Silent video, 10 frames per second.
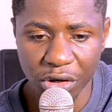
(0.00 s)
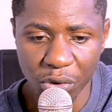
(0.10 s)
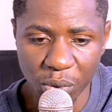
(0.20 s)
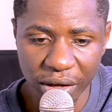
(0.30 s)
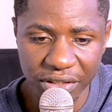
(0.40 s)

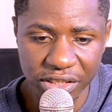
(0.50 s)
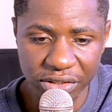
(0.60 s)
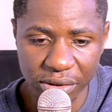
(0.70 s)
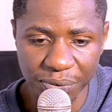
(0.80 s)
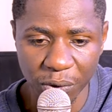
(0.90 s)

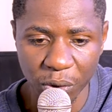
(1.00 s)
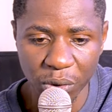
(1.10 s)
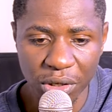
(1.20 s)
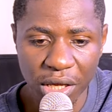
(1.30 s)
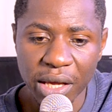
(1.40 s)

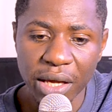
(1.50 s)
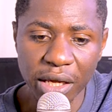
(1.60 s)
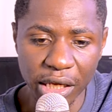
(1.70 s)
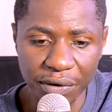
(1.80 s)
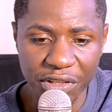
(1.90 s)
136(4),
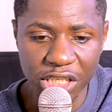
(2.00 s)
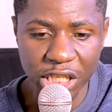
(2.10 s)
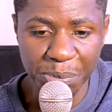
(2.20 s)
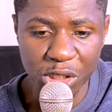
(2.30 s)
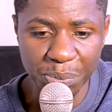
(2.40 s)
if the
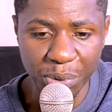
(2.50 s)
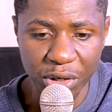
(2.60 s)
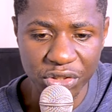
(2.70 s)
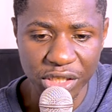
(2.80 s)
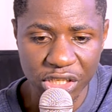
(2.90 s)
deputy
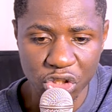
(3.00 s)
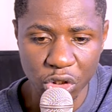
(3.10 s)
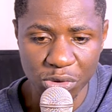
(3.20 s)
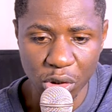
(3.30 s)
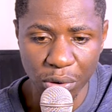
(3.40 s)
president
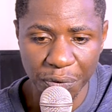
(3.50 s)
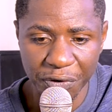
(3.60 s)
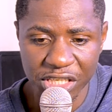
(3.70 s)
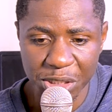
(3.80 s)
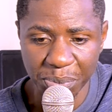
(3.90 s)
assumes
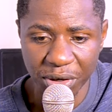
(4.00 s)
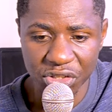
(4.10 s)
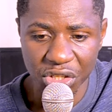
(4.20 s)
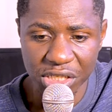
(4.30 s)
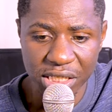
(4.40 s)
office as
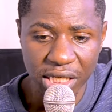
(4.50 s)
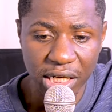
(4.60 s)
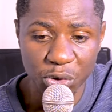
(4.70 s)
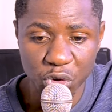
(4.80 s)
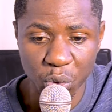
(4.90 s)
president under
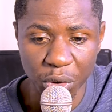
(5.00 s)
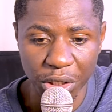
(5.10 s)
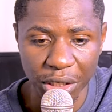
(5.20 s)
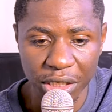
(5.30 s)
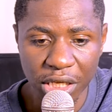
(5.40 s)
Clause
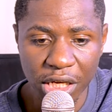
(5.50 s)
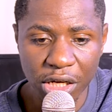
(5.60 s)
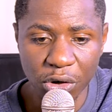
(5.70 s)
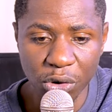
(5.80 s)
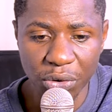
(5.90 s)
2A,
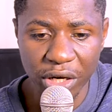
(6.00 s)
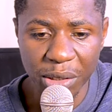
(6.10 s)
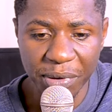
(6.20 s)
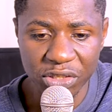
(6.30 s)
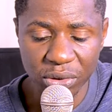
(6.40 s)
or
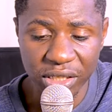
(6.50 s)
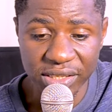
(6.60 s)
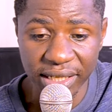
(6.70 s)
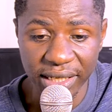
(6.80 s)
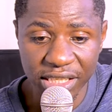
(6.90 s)
a person
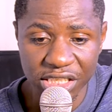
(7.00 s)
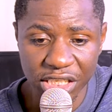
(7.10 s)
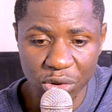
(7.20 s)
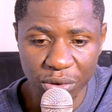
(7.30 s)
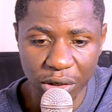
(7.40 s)
is
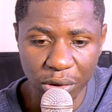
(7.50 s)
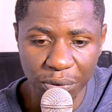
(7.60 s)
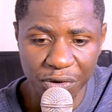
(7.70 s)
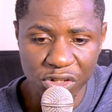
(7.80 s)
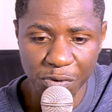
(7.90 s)
elected to the
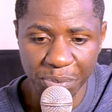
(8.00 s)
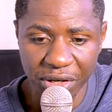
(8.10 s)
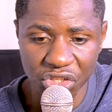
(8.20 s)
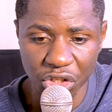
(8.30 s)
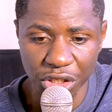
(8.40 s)
office of
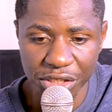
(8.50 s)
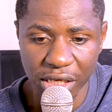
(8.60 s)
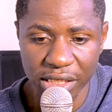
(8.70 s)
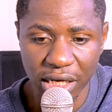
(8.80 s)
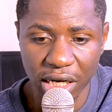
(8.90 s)
president
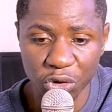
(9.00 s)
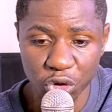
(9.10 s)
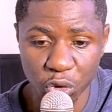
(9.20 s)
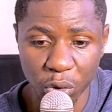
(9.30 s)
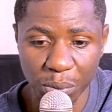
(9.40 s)
under
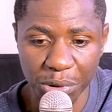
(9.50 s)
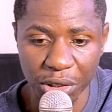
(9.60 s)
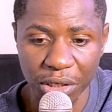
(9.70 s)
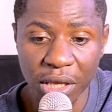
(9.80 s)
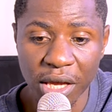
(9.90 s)
Clause 2B,